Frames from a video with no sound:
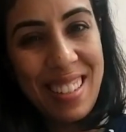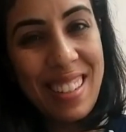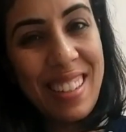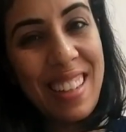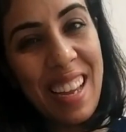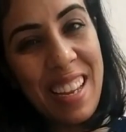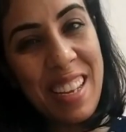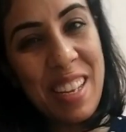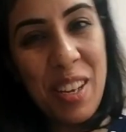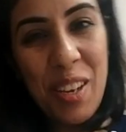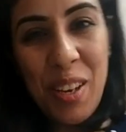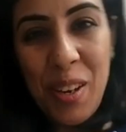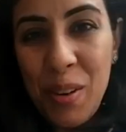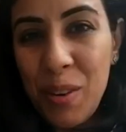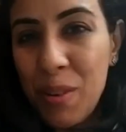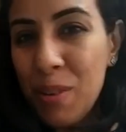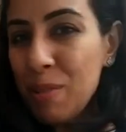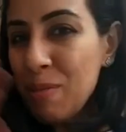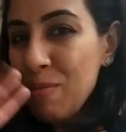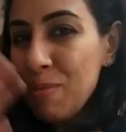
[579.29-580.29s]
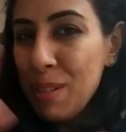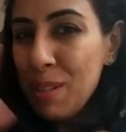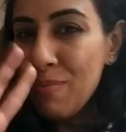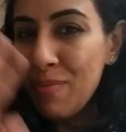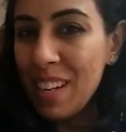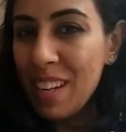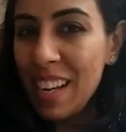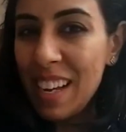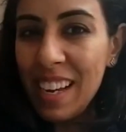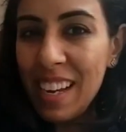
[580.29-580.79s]
Thank you. Bye
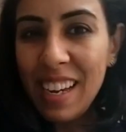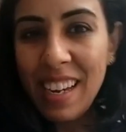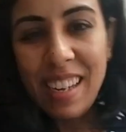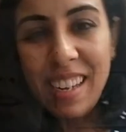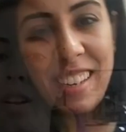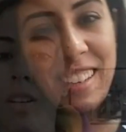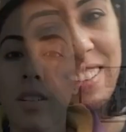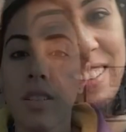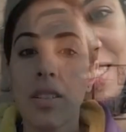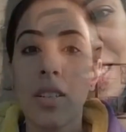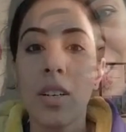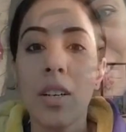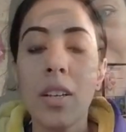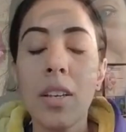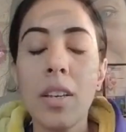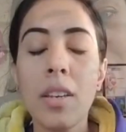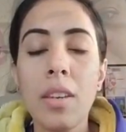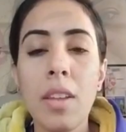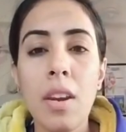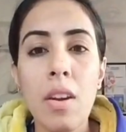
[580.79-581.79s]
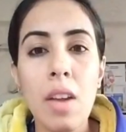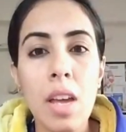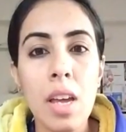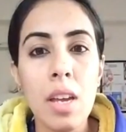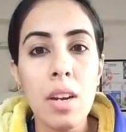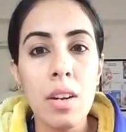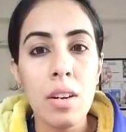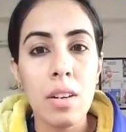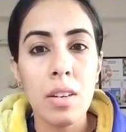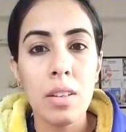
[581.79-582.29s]
bye. There are